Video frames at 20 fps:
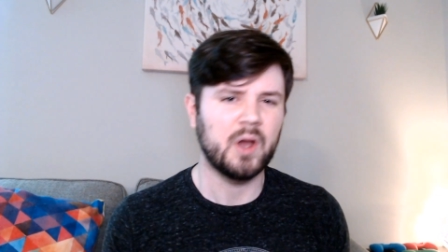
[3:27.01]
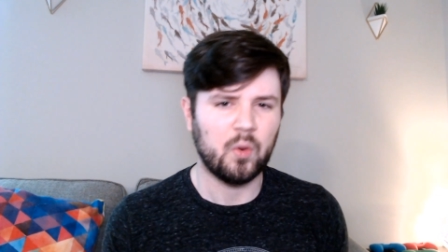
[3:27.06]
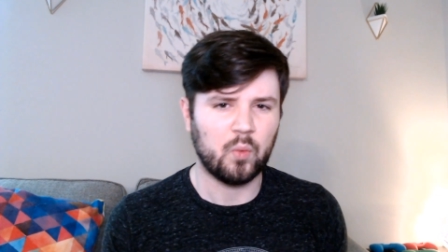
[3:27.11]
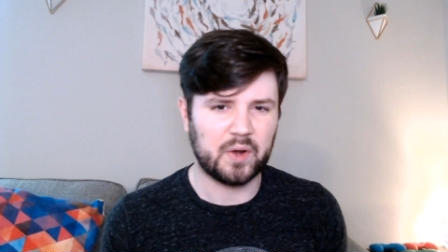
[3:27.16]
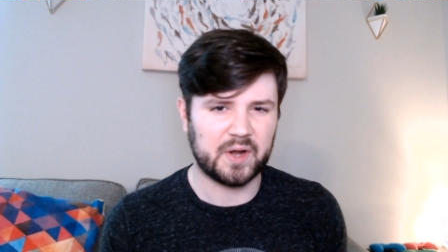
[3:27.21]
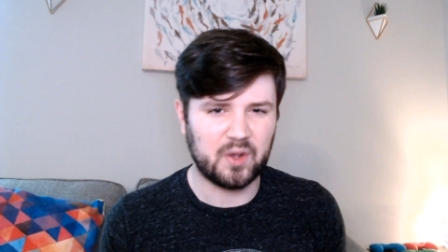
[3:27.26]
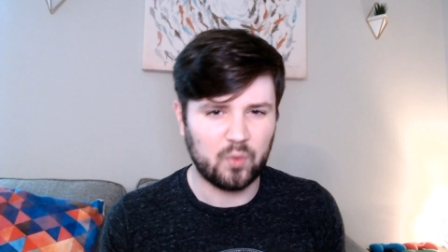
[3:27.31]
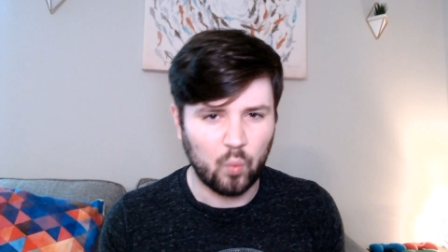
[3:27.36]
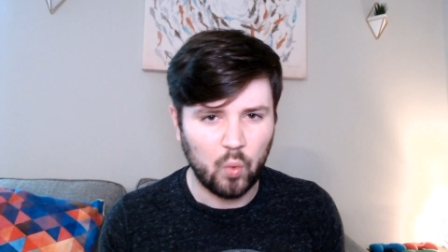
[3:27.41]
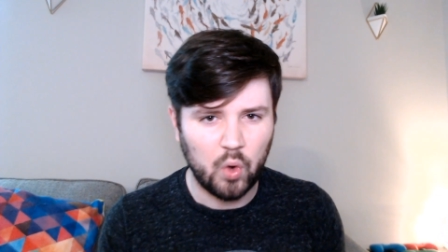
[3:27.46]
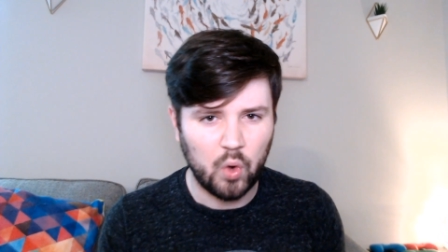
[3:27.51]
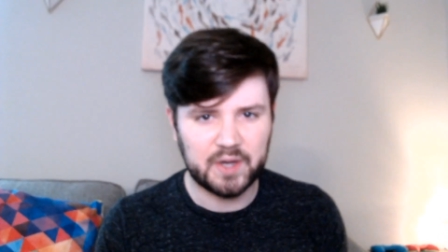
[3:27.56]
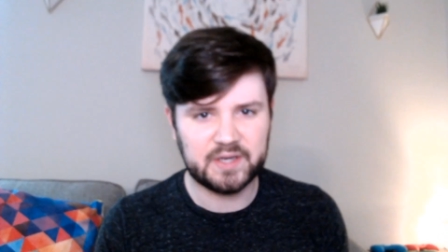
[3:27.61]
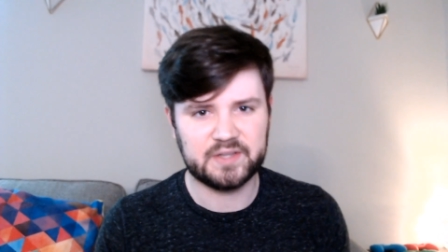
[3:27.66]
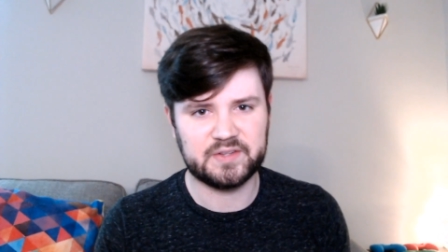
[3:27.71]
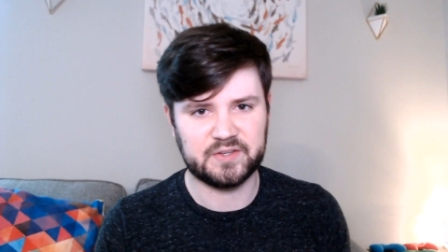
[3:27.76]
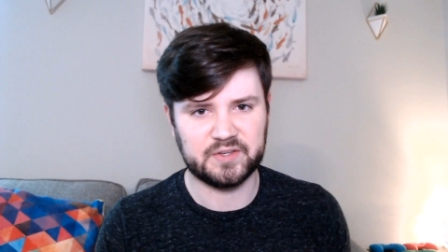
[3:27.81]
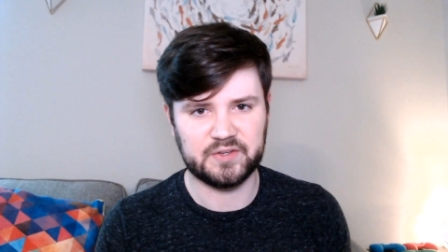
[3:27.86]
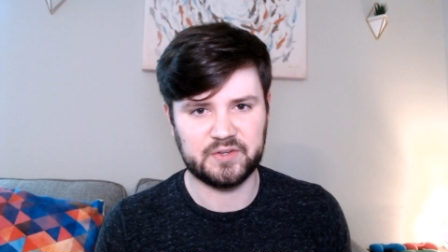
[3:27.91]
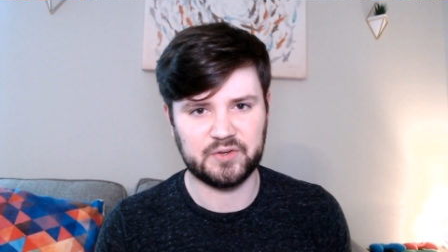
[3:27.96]
What I
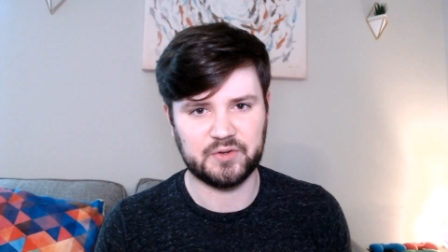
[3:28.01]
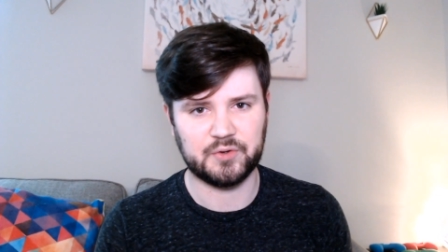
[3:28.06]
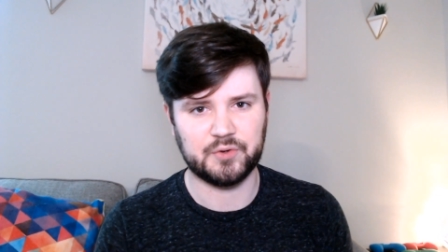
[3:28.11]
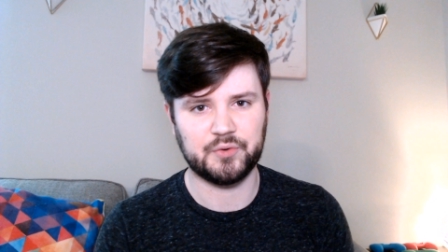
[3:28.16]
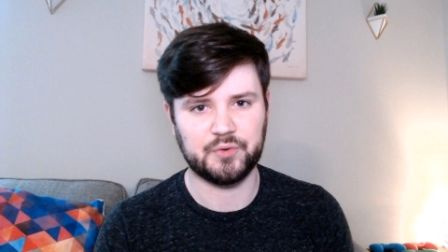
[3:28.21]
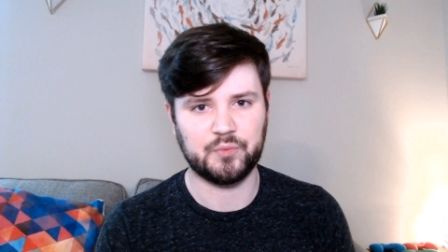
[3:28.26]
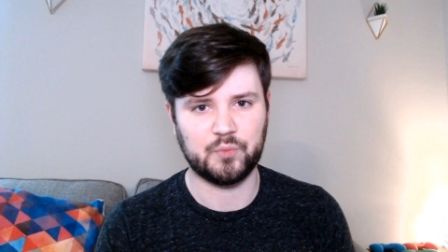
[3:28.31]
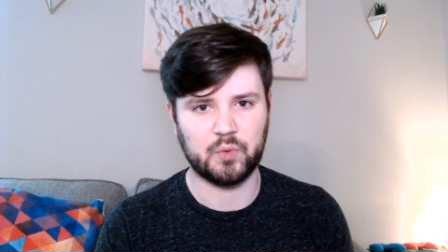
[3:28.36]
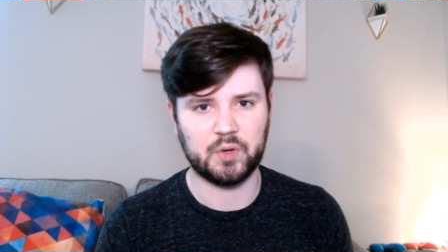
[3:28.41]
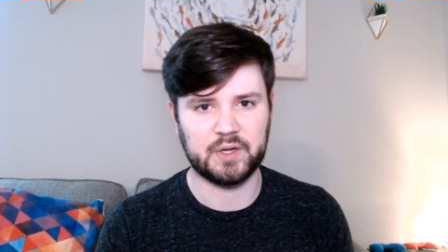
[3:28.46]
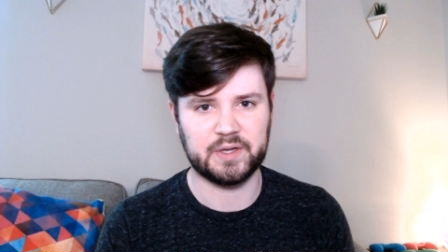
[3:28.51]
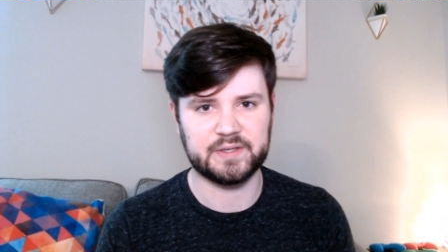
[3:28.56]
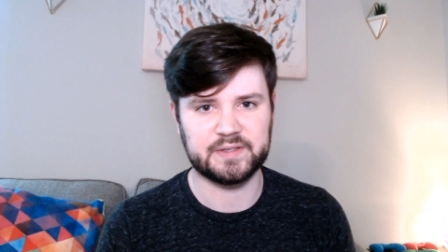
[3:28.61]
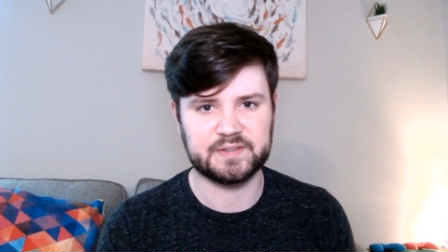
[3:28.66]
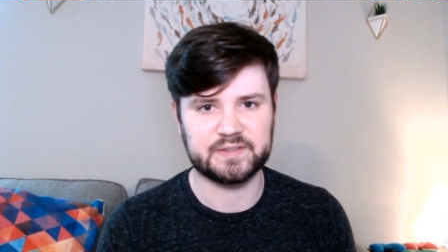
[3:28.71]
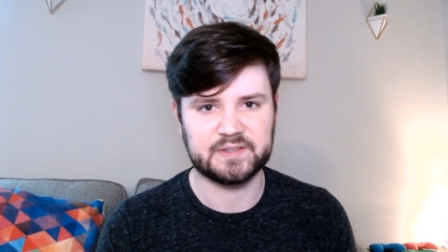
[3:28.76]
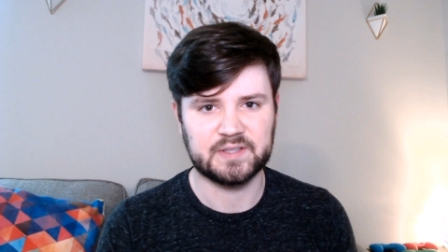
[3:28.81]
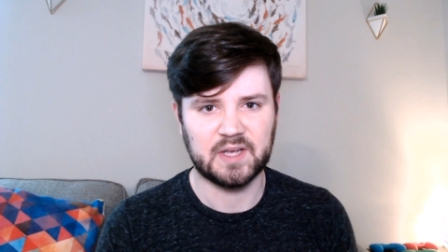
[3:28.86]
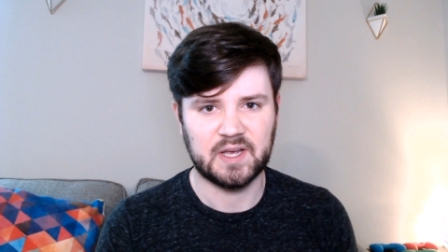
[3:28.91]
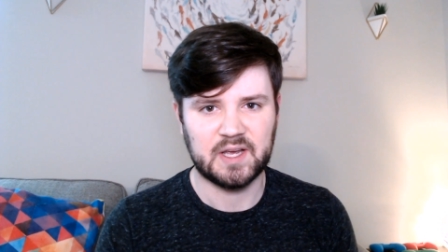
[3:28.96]
wanted to do
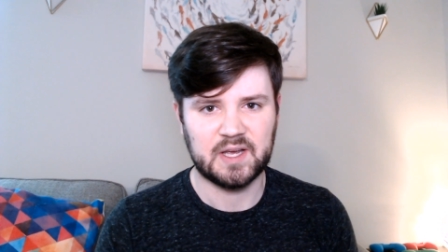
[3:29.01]
was